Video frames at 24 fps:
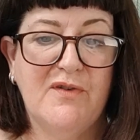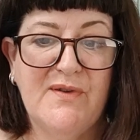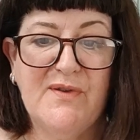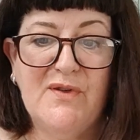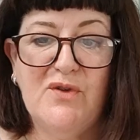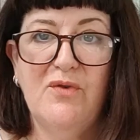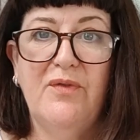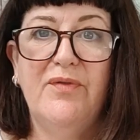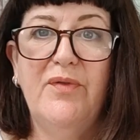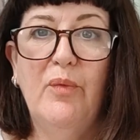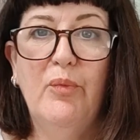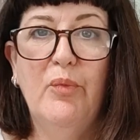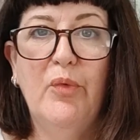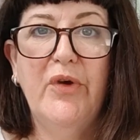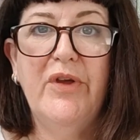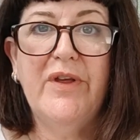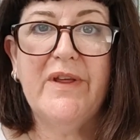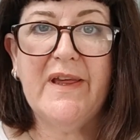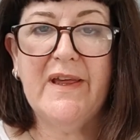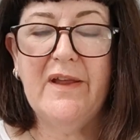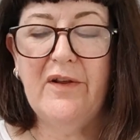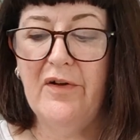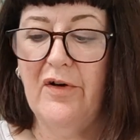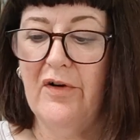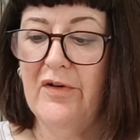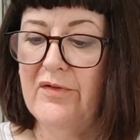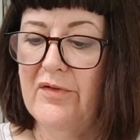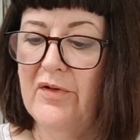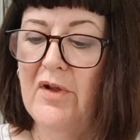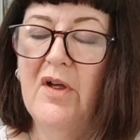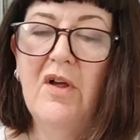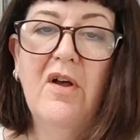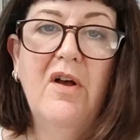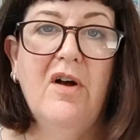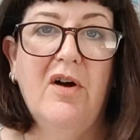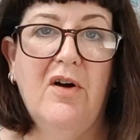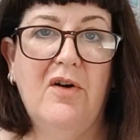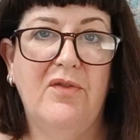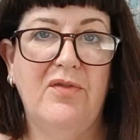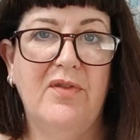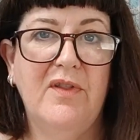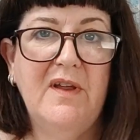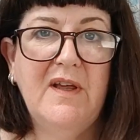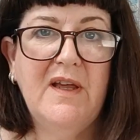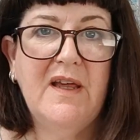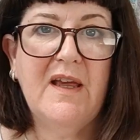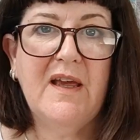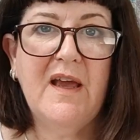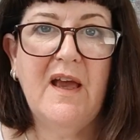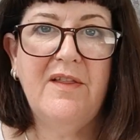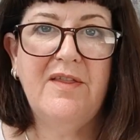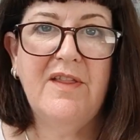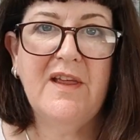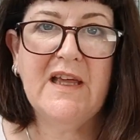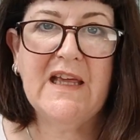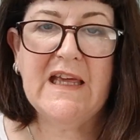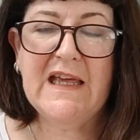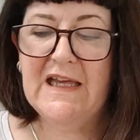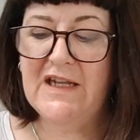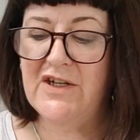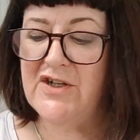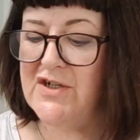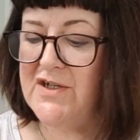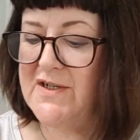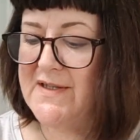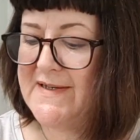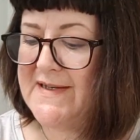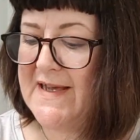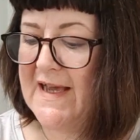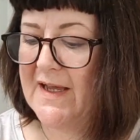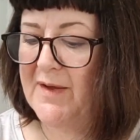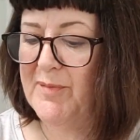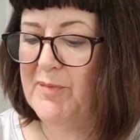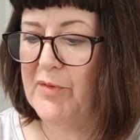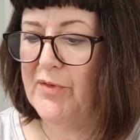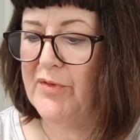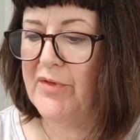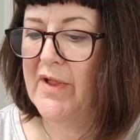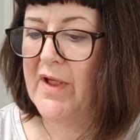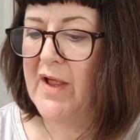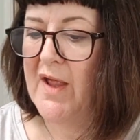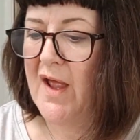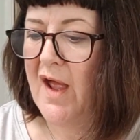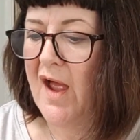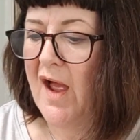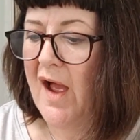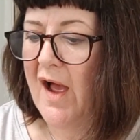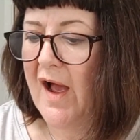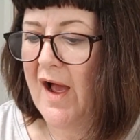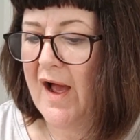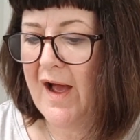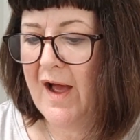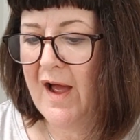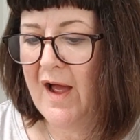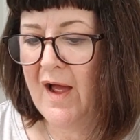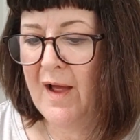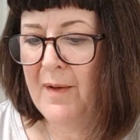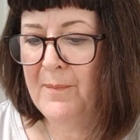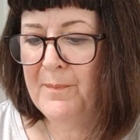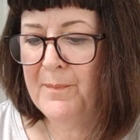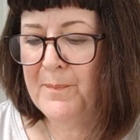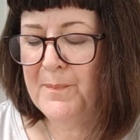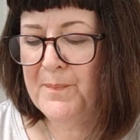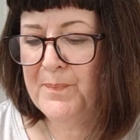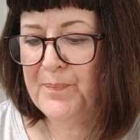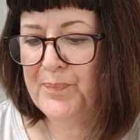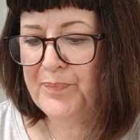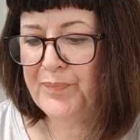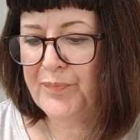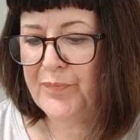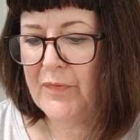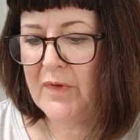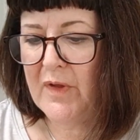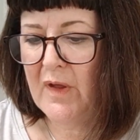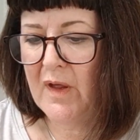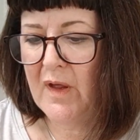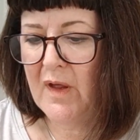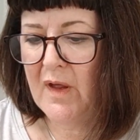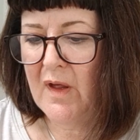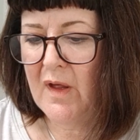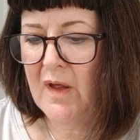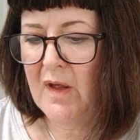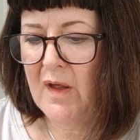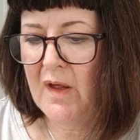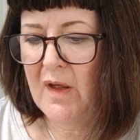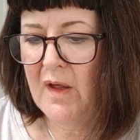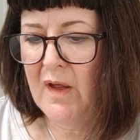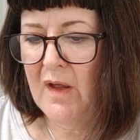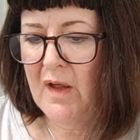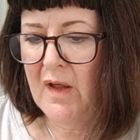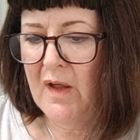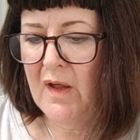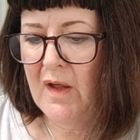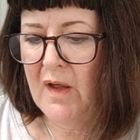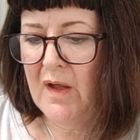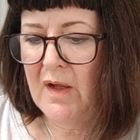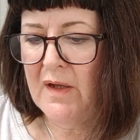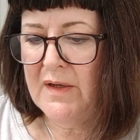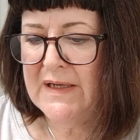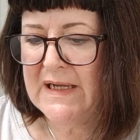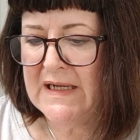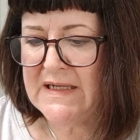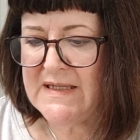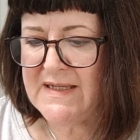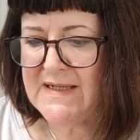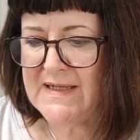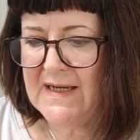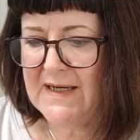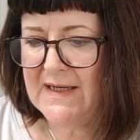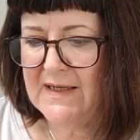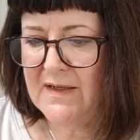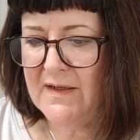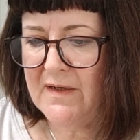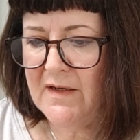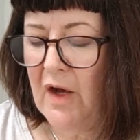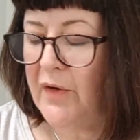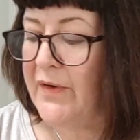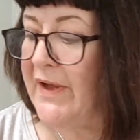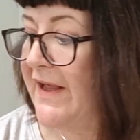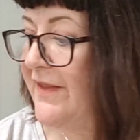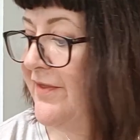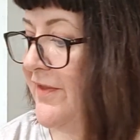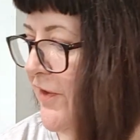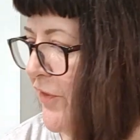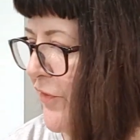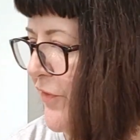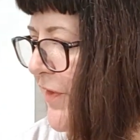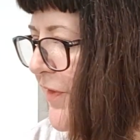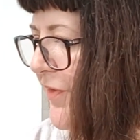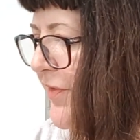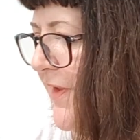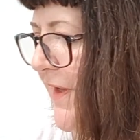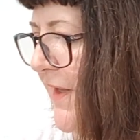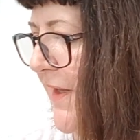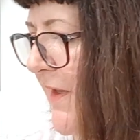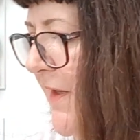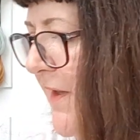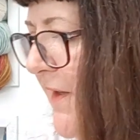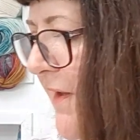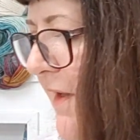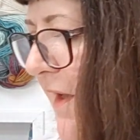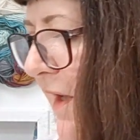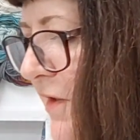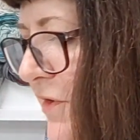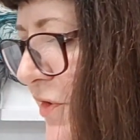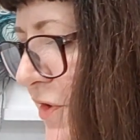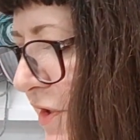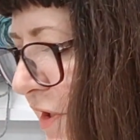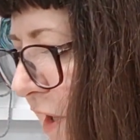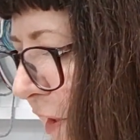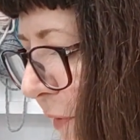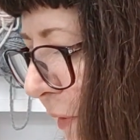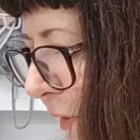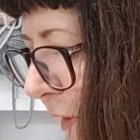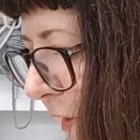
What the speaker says: got stuff I'm working on the kitchen table. Knitting. Oh yeah, the other thing I'll show